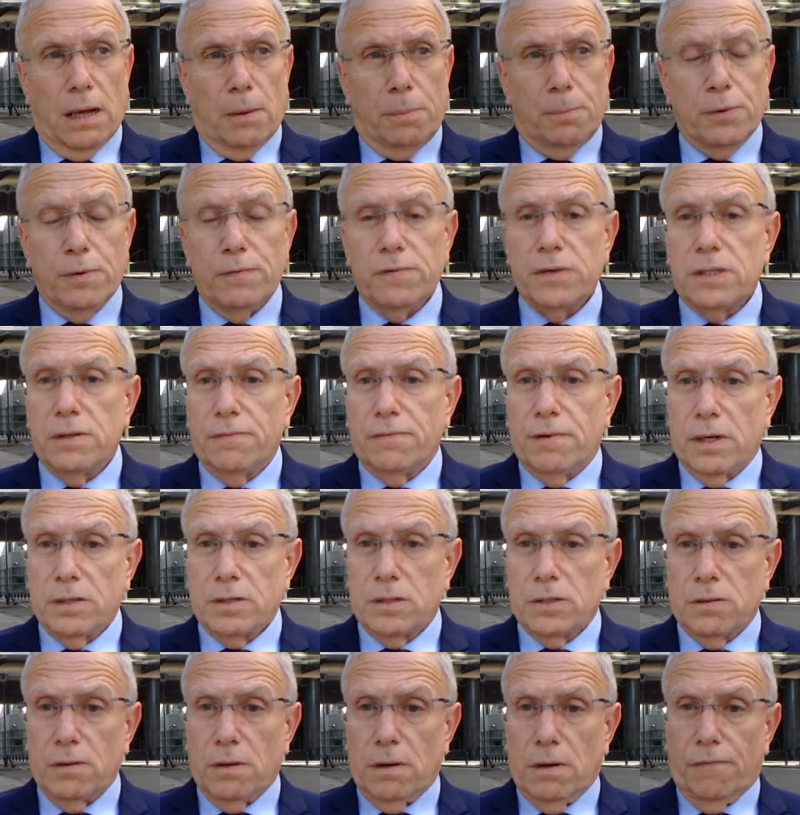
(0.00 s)
Previous
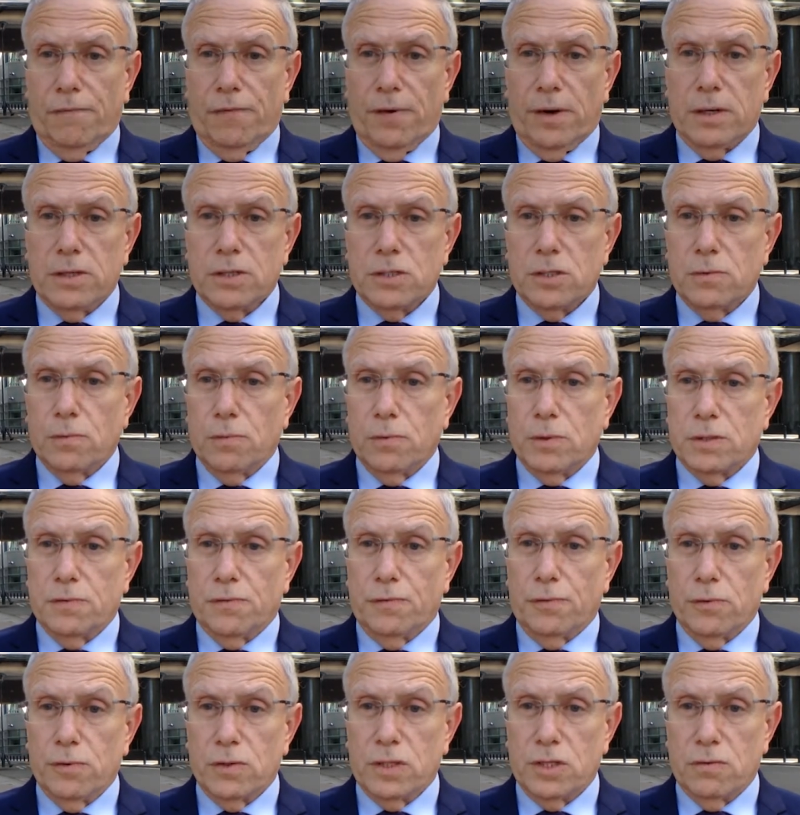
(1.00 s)
device of ours was
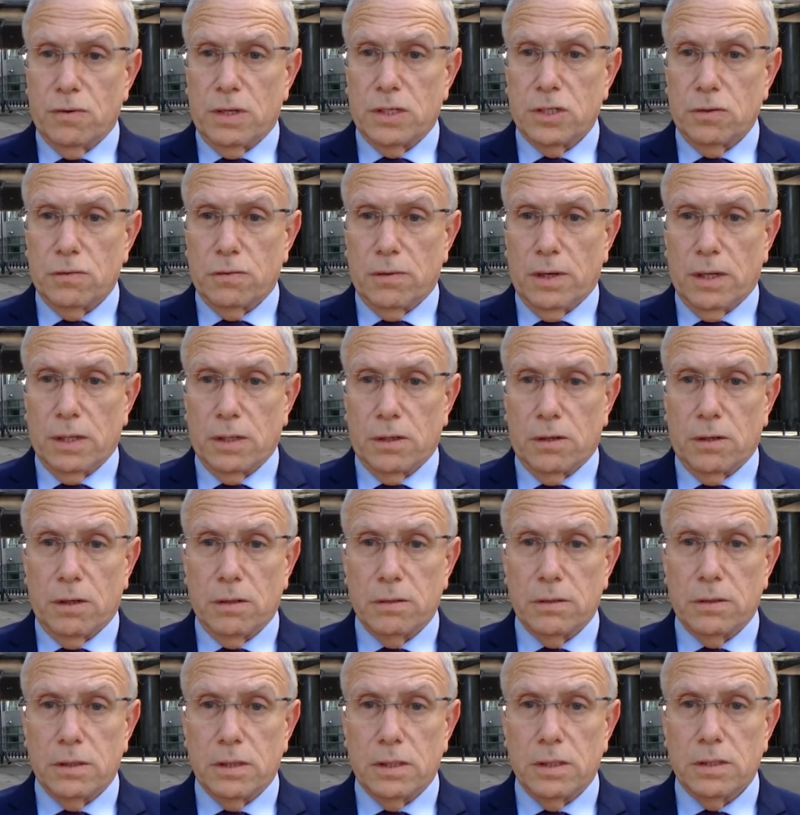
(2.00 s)
for stress urinary
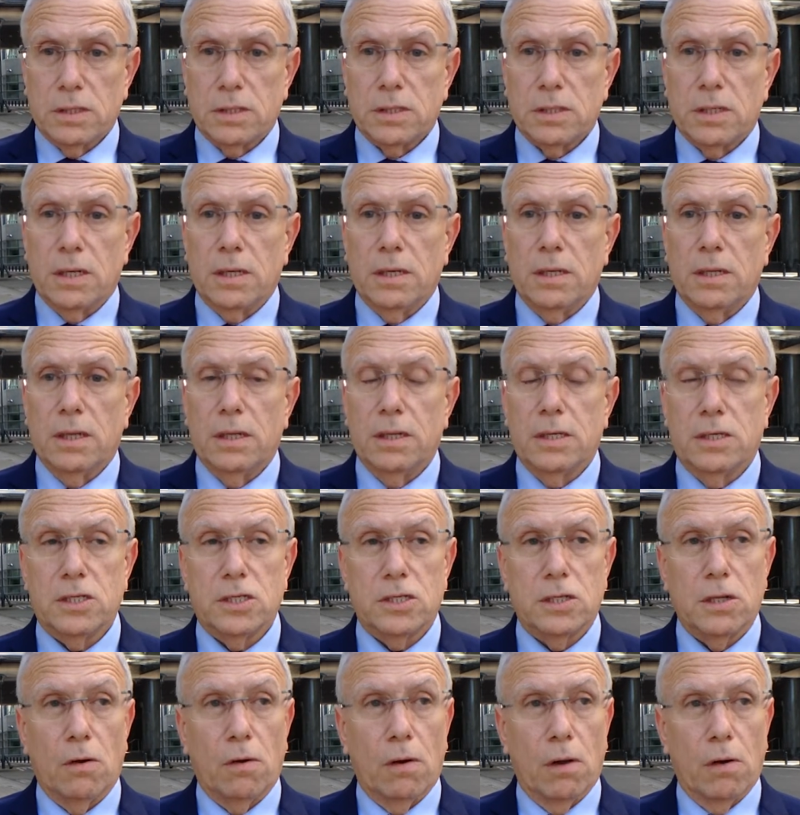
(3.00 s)
incontinence.
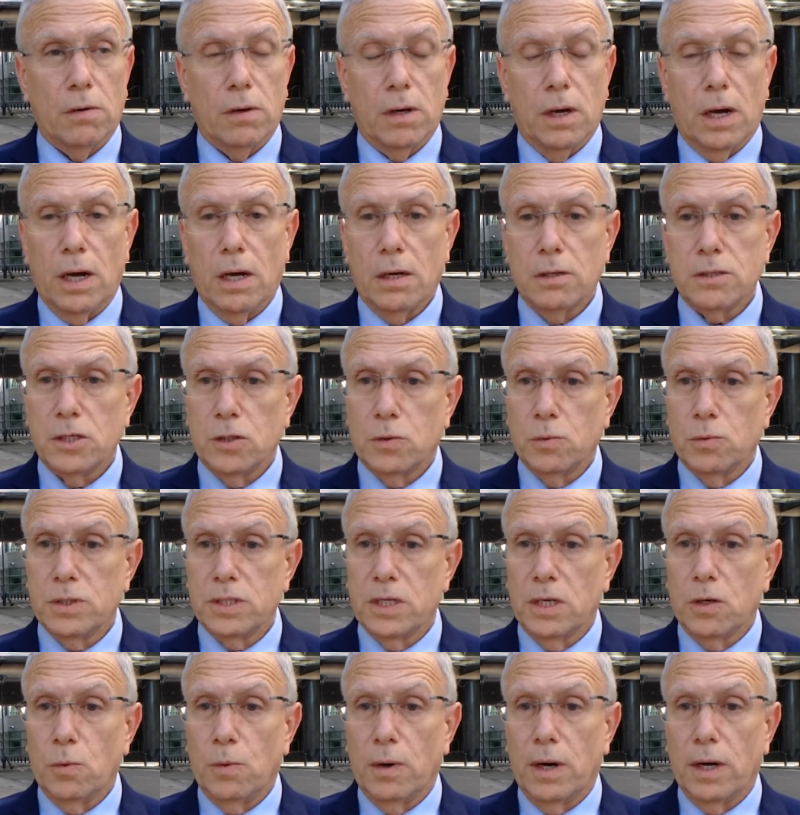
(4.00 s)
It's no longer ours. It was
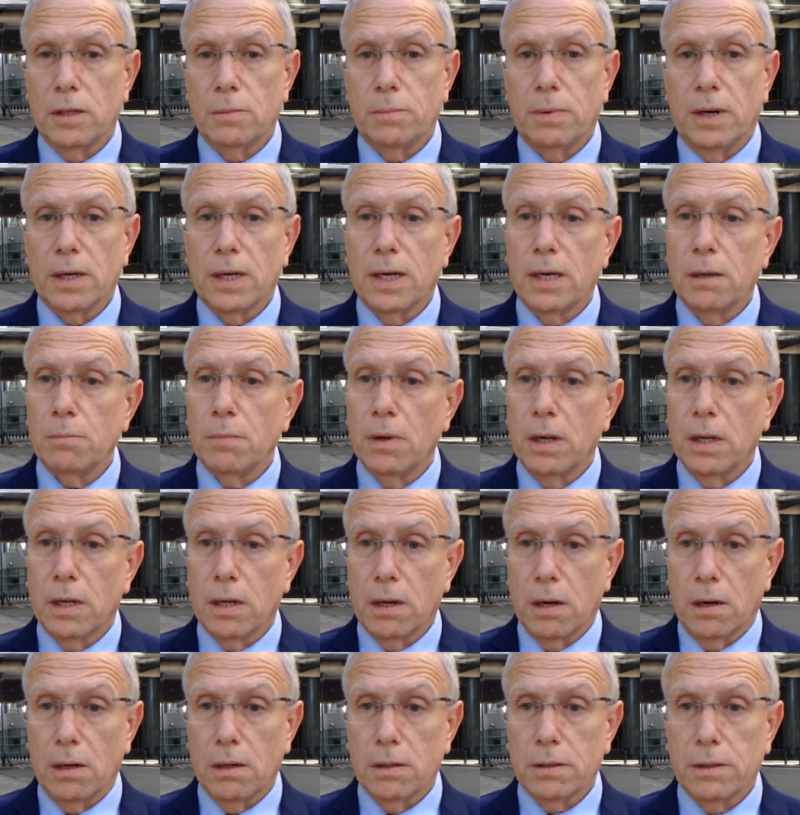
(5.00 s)
acquired by Kimberly
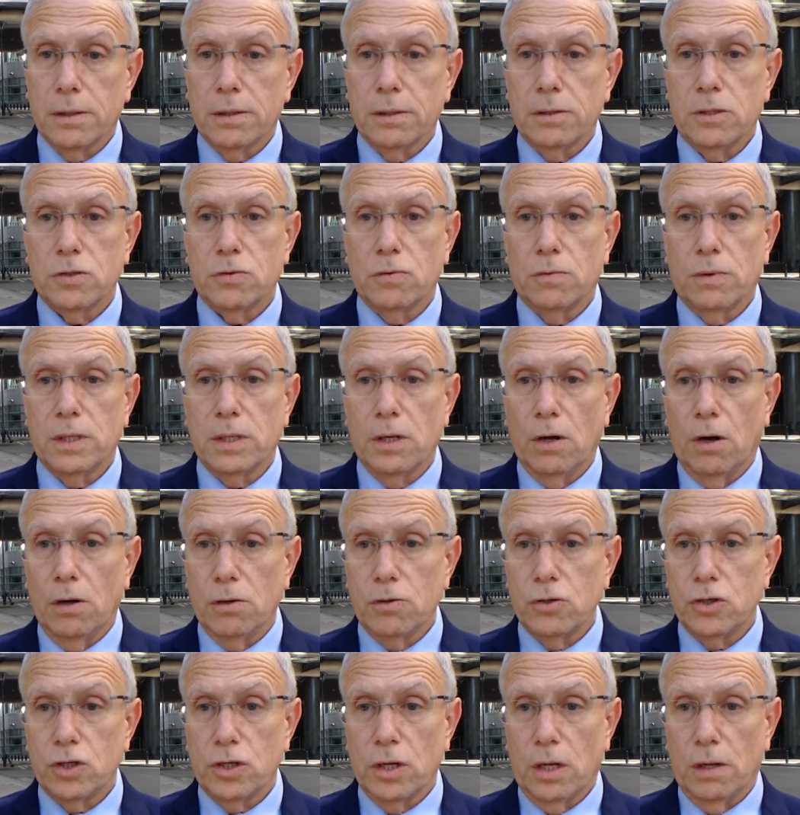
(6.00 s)
Clark. It's already
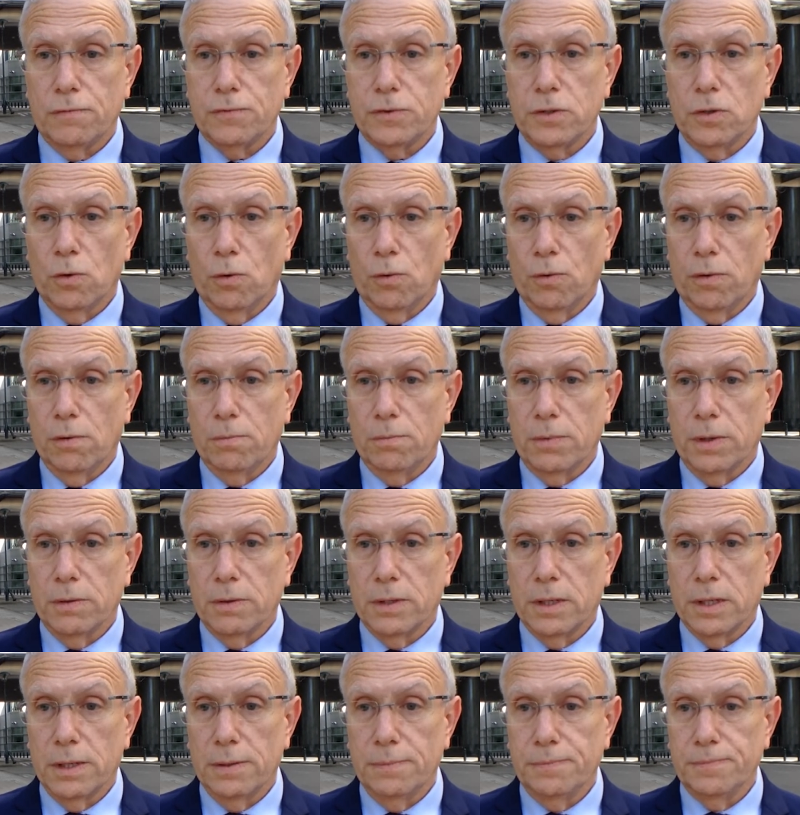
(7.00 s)
on shelves in North
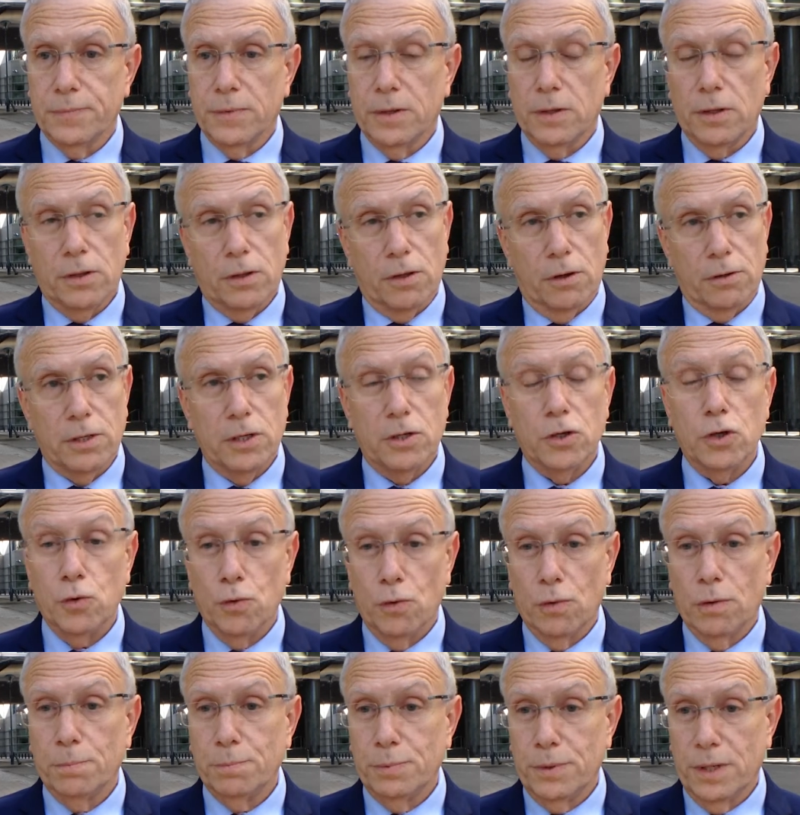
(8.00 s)
America, not in
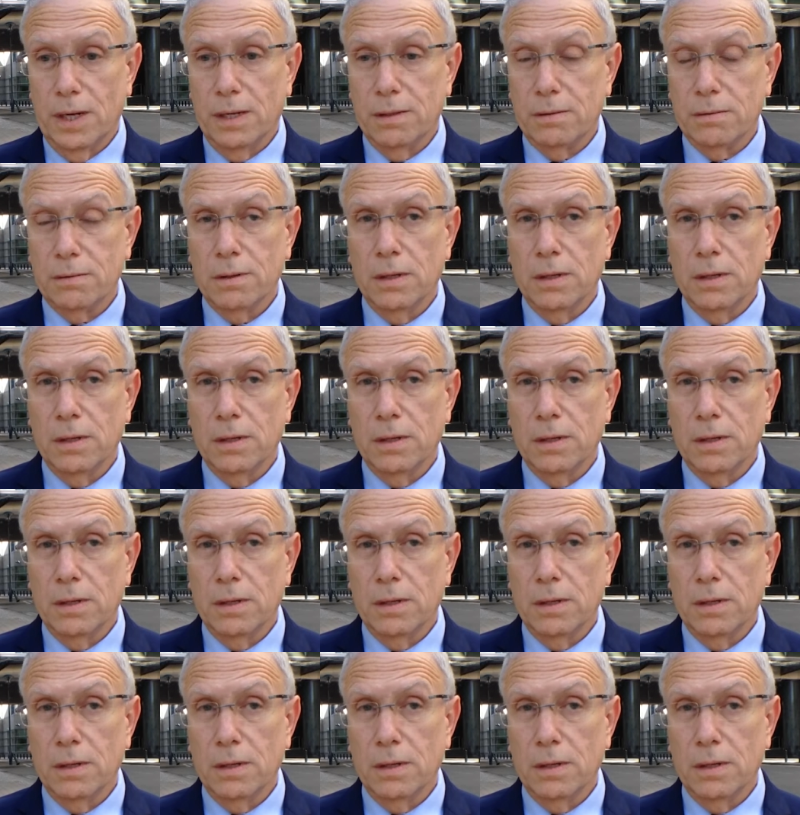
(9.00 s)
Europe yet.